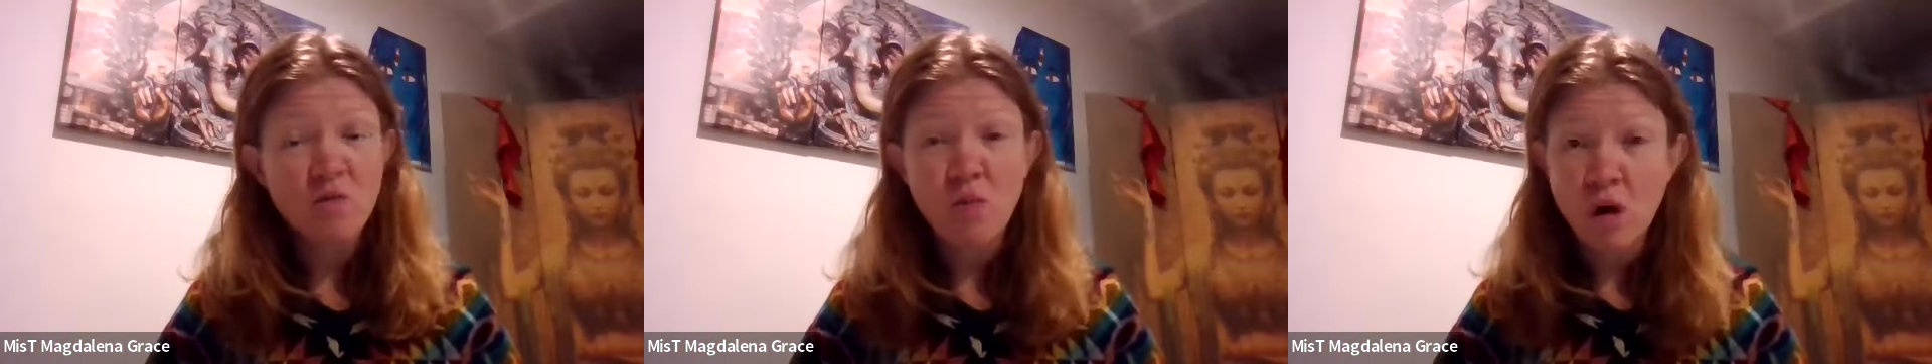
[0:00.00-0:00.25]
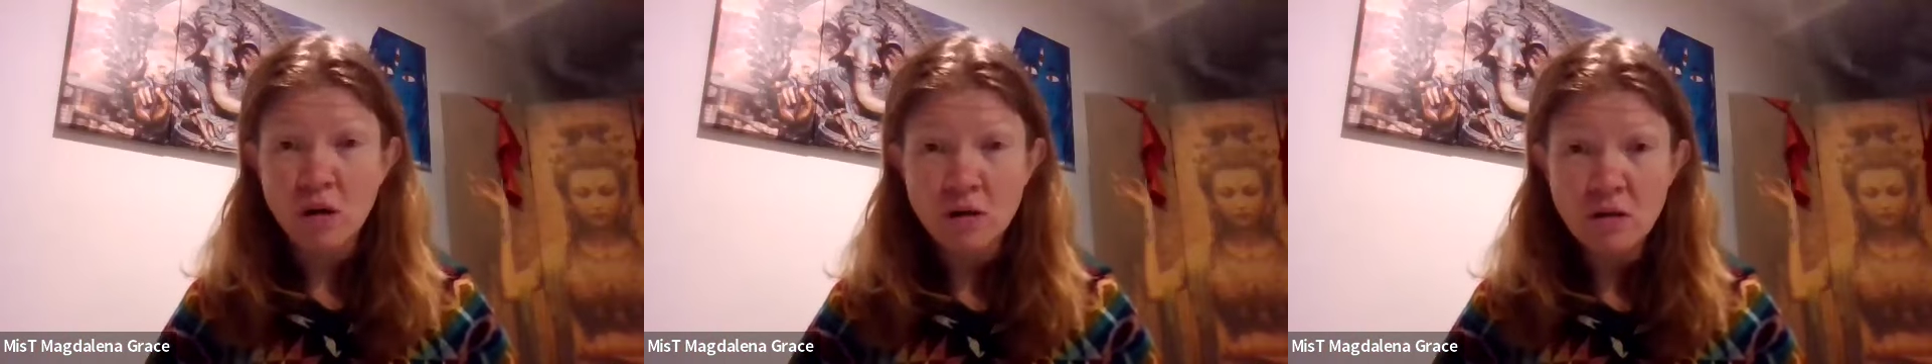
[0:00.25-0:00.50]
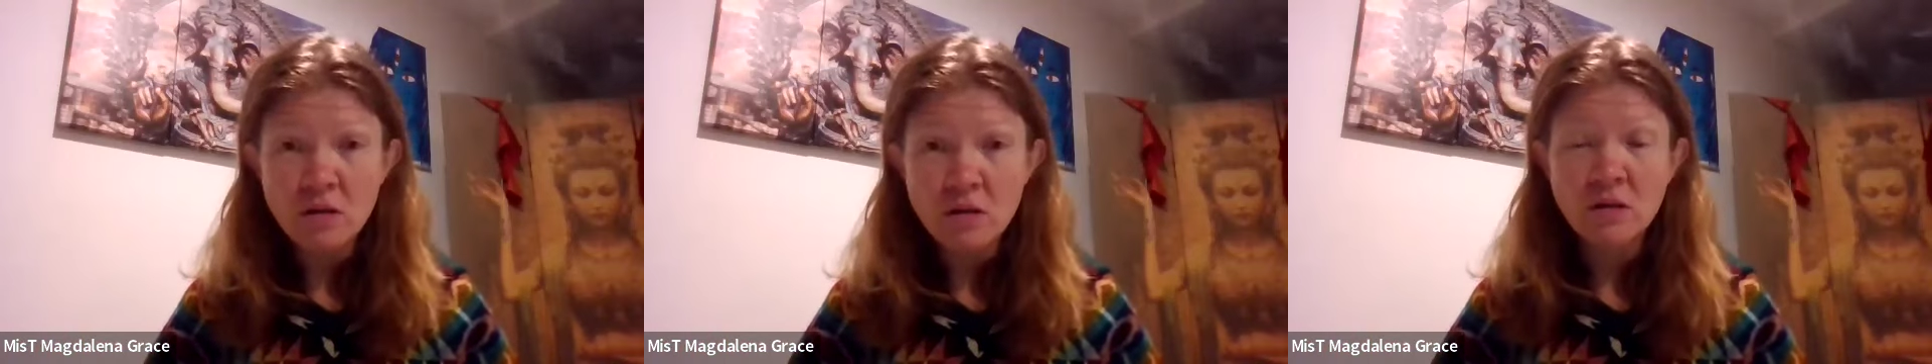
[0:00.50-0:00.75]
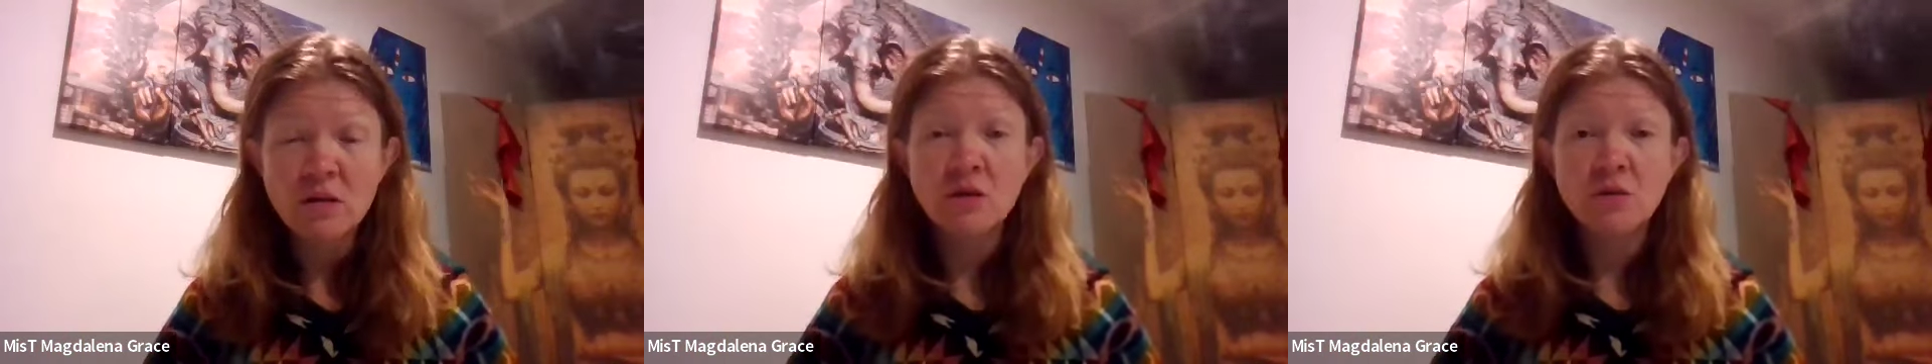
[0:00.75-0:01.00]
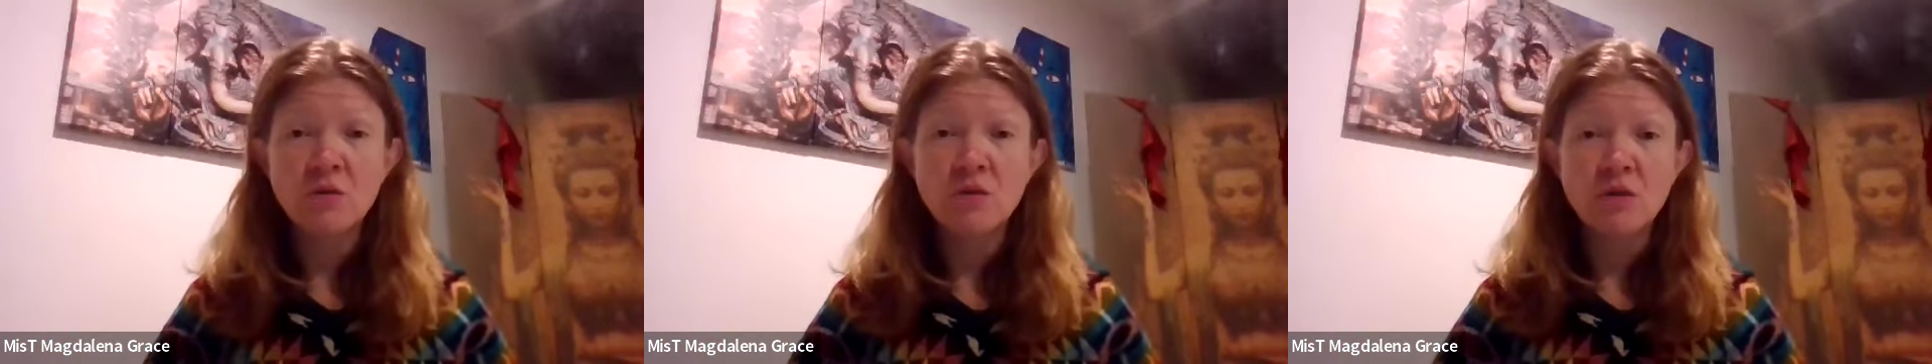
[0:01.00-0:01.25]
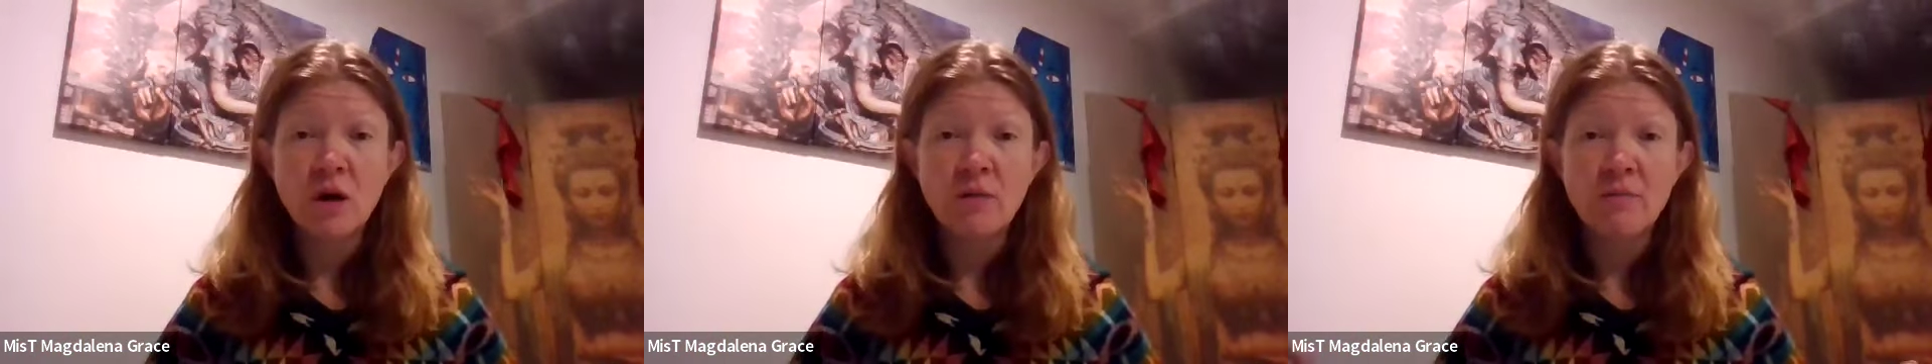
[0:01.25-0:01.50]
want
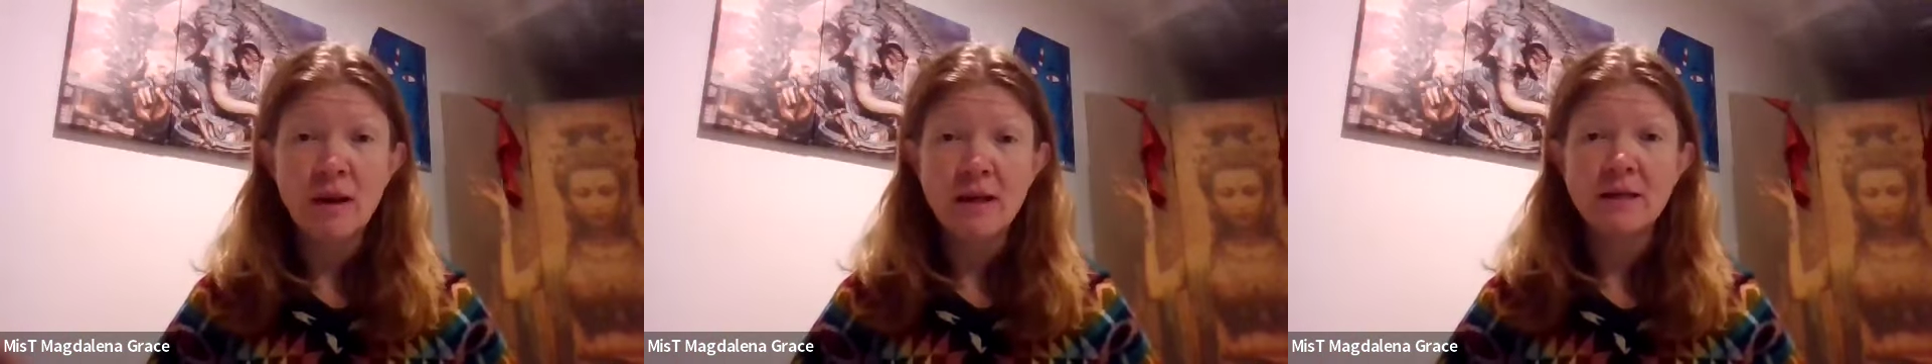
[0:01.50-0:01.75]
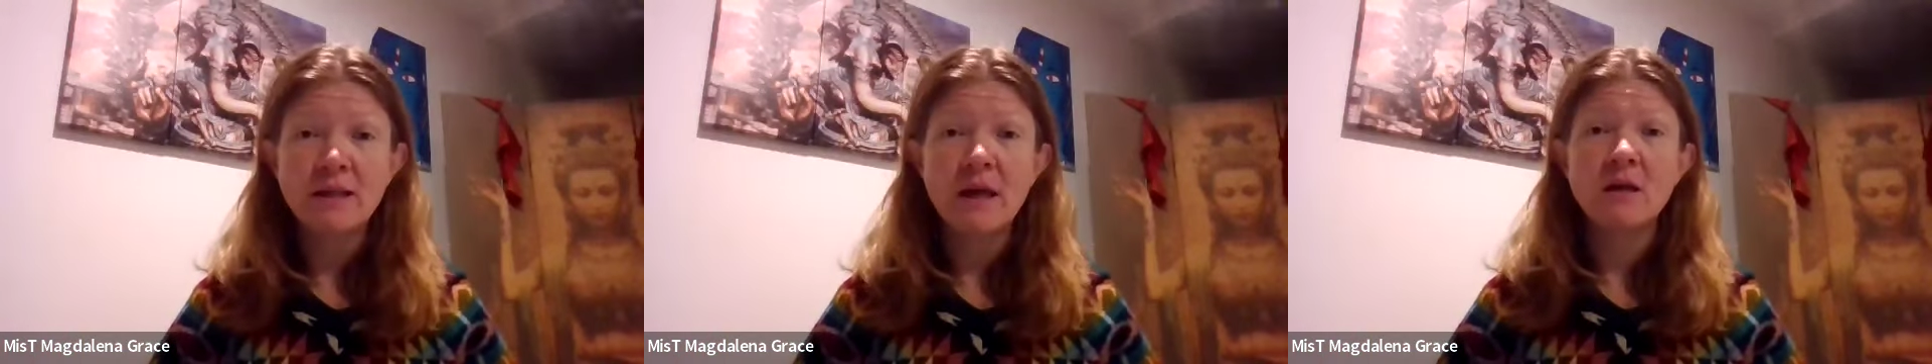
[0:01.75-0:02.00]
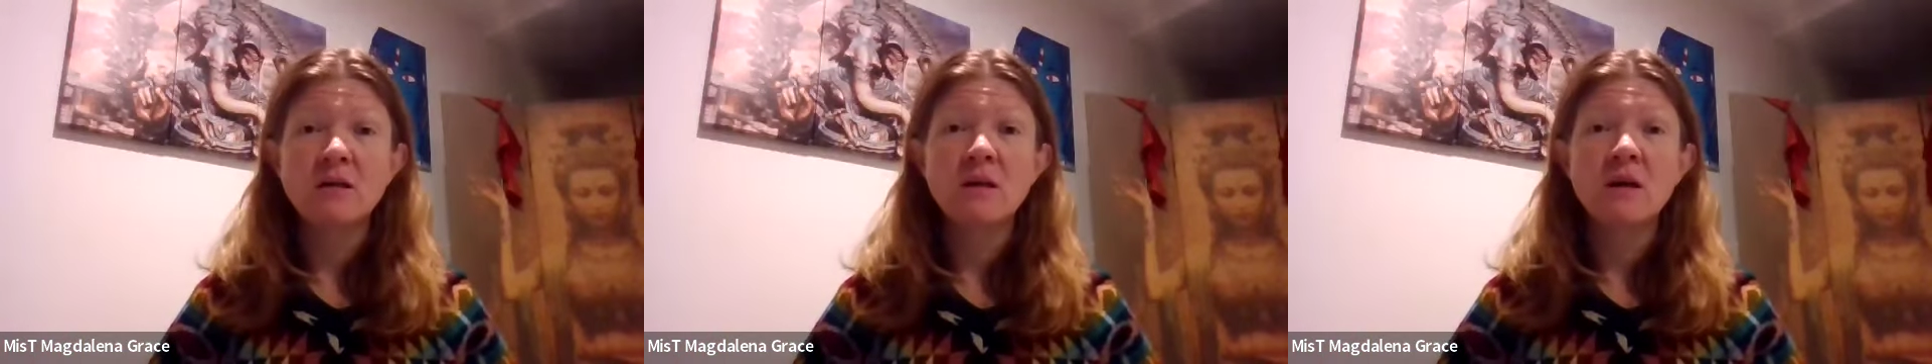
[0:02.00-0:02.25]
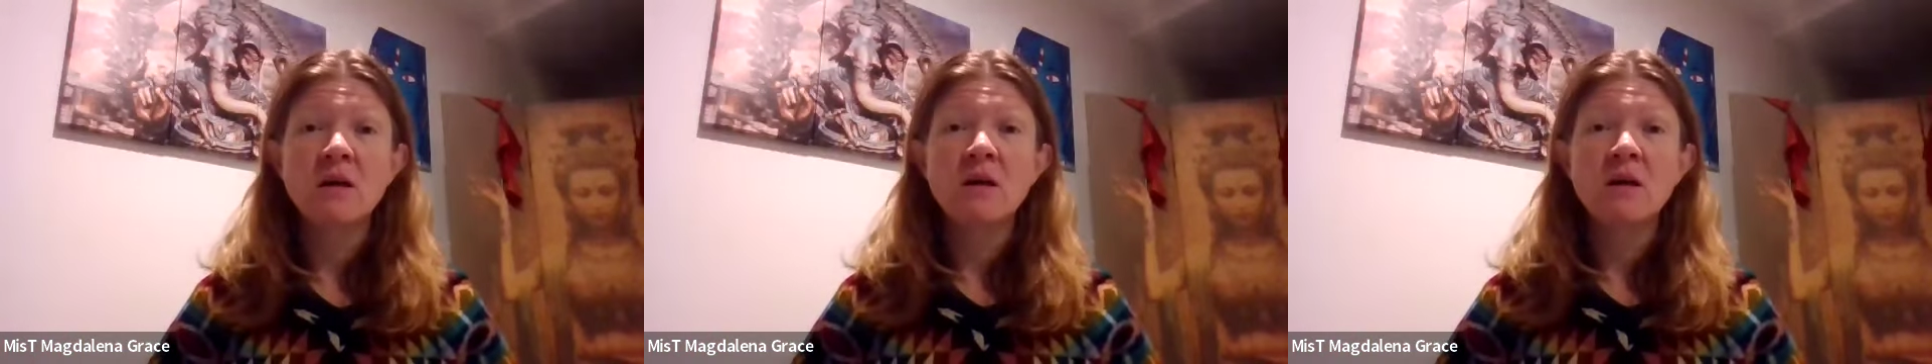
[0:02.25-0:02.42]
to meditate,